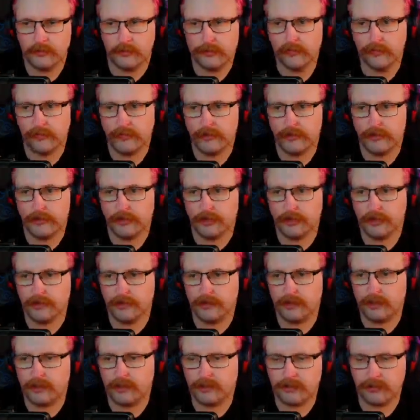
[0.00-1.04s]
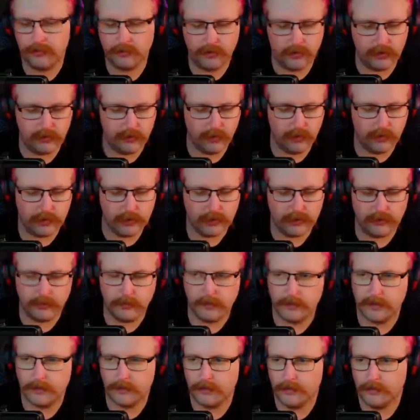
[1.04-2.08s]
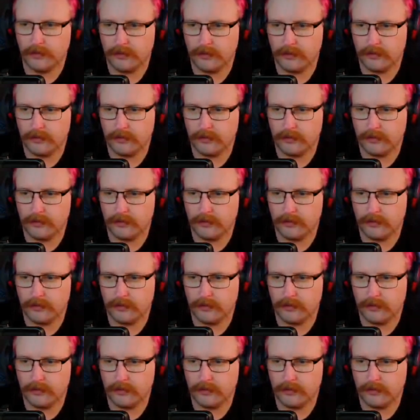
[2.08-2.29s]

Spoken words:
Right, that should be the most obvious one.